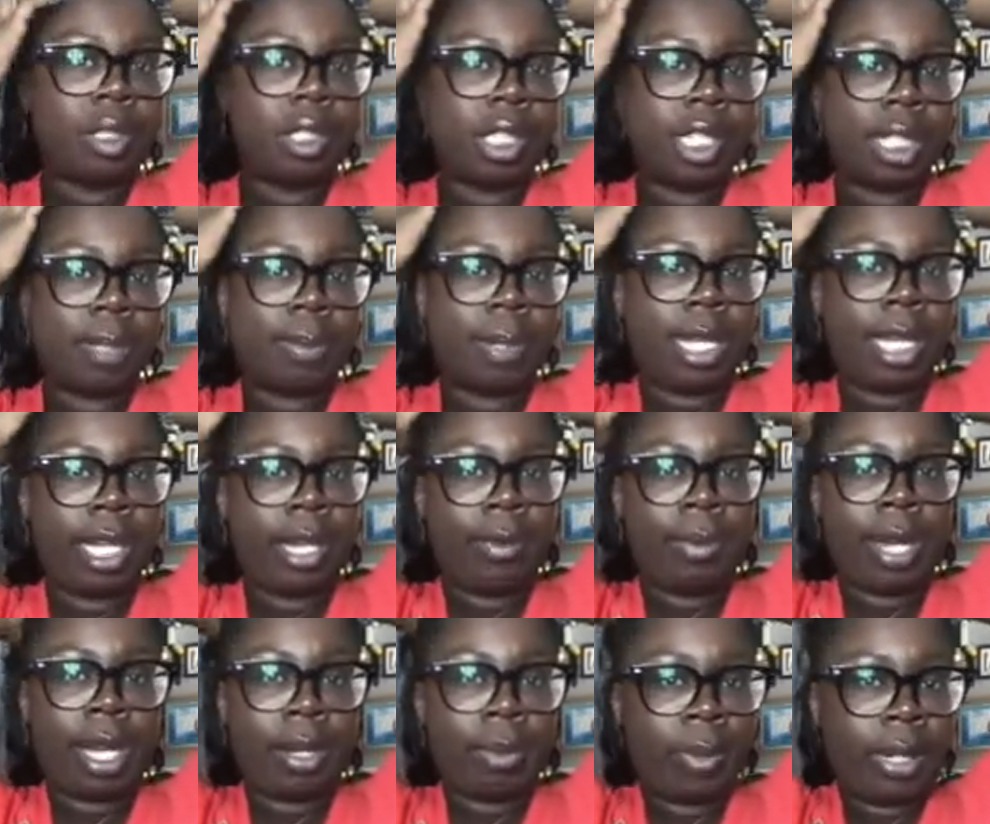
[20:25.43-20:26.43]
Just playing
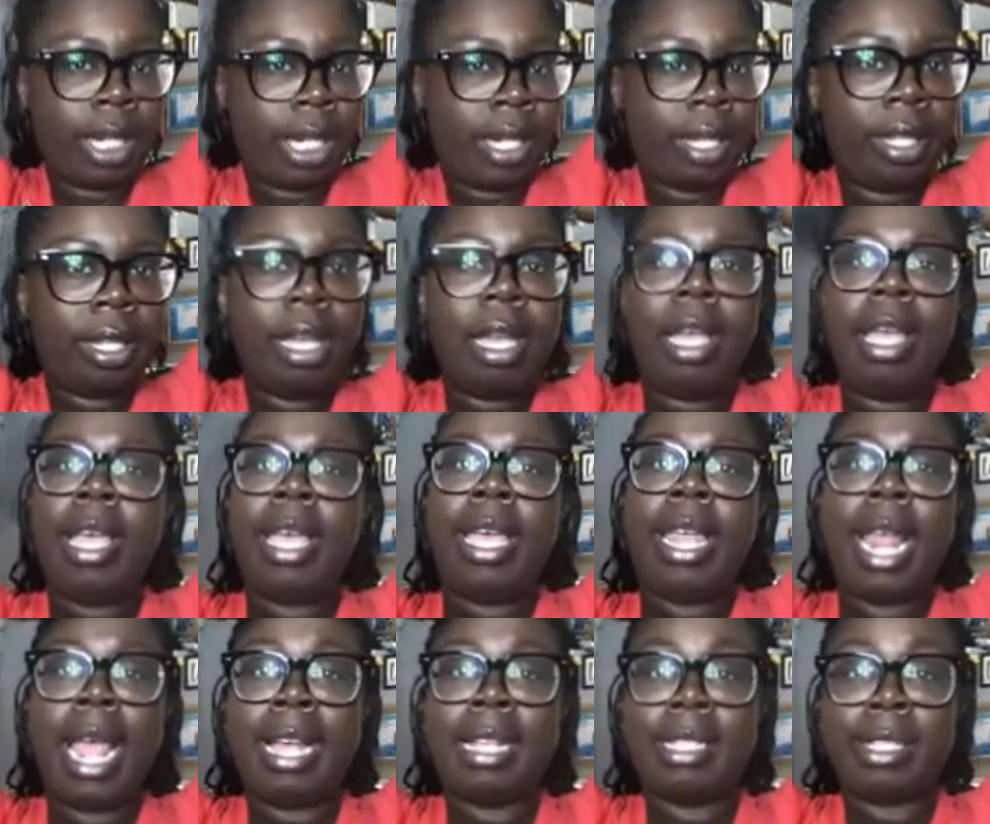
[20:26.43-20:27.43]
around with it.
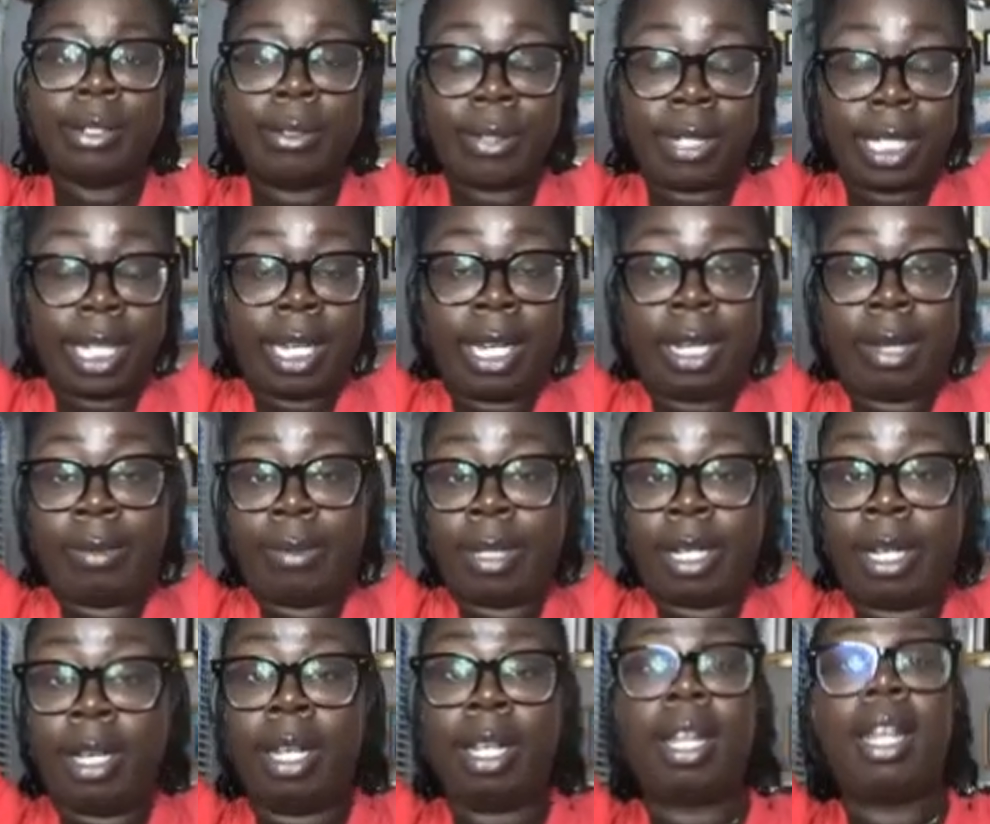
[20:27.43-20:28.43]
It has loosened up
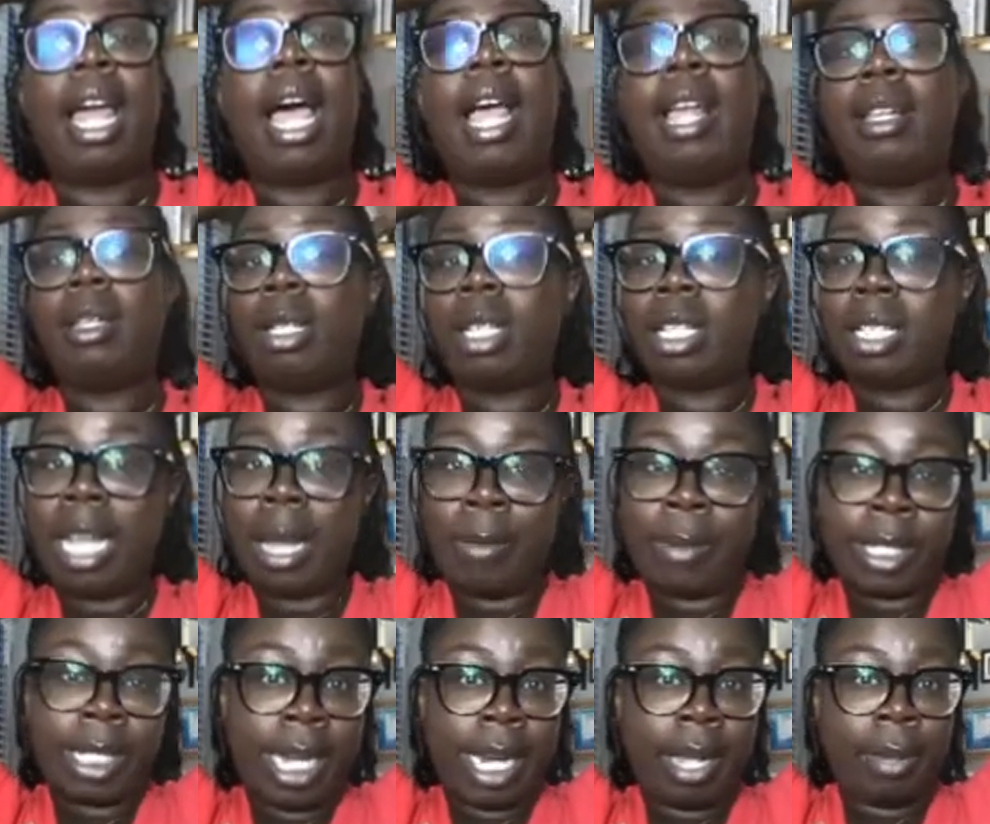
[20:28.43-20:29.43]
a lot because I
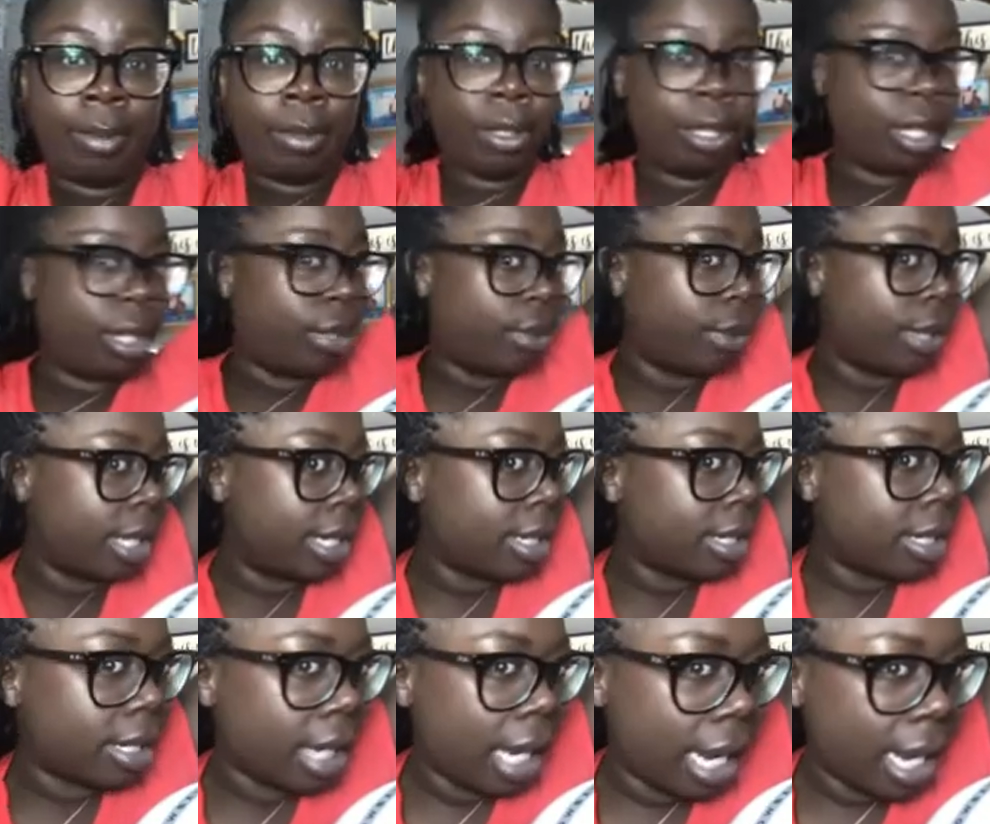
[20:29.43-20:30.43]
wasn't able to do
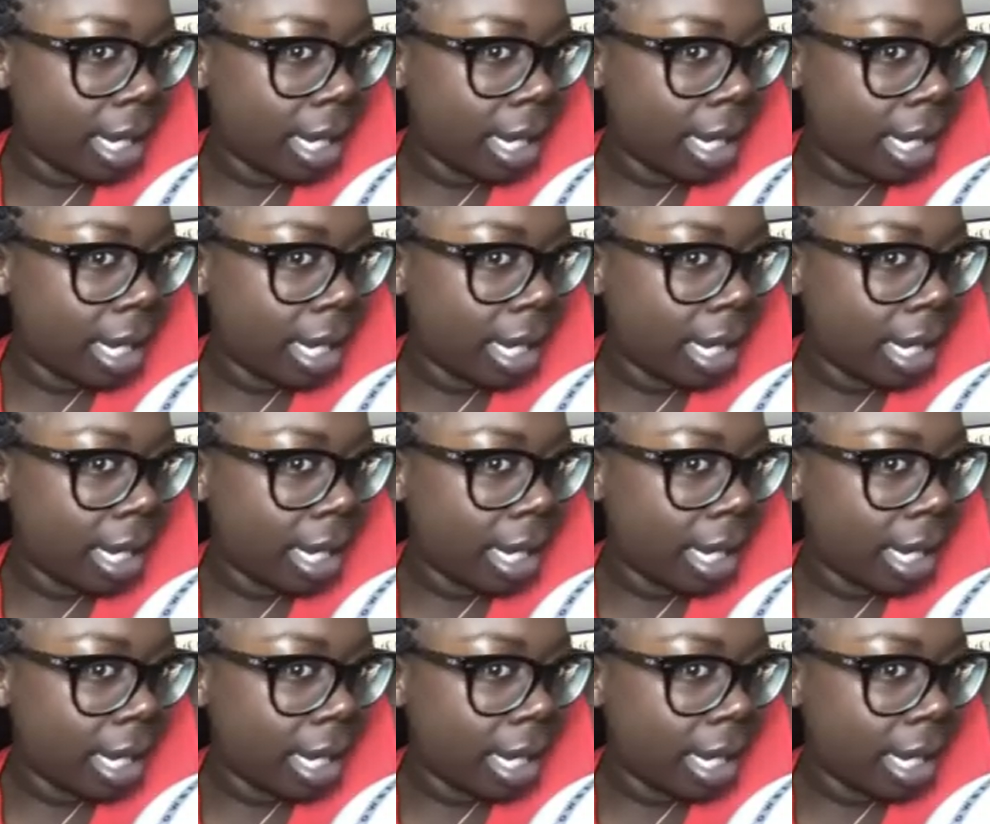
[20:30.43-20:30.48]
this.